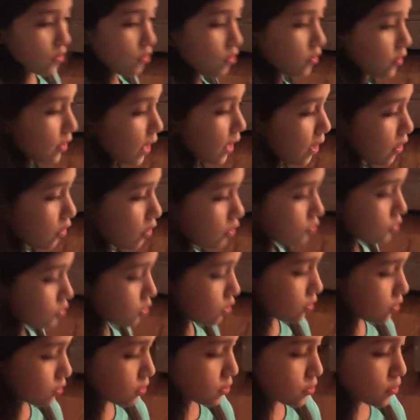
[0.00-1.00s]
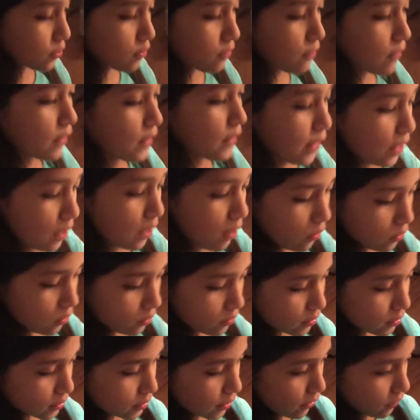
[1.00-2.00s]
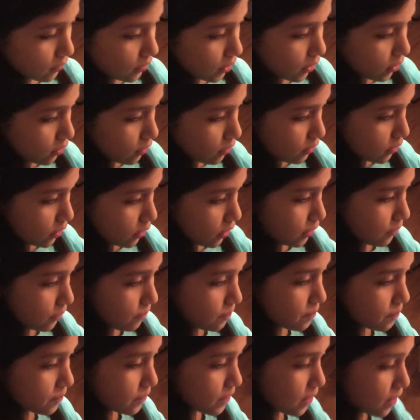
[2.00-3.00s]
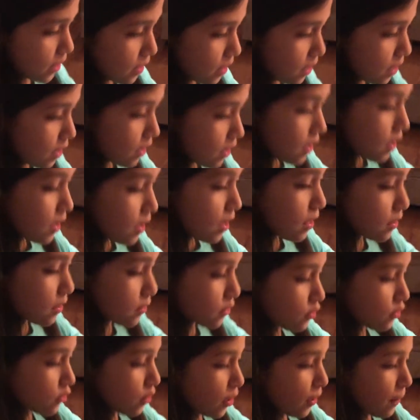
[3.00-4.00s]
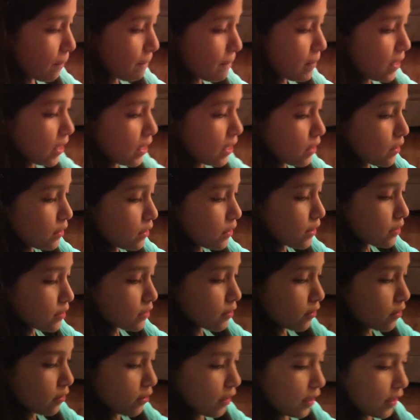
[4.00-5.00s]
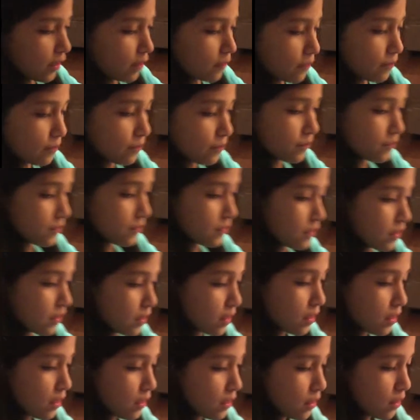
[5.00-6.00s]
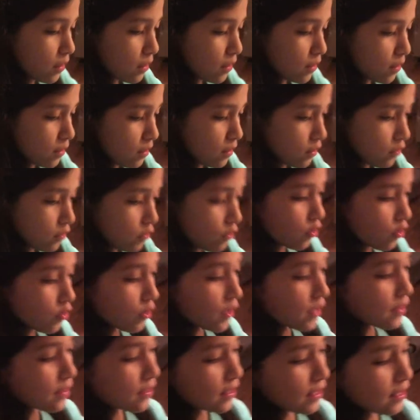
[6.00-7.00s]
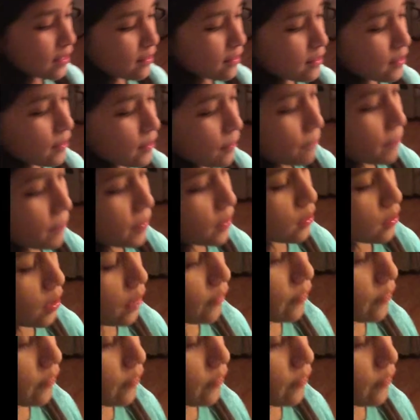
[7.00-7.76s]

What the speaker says: So yeah, go to your stove and get all the stuff that you need and start peeling the crayon. So it's easy to peel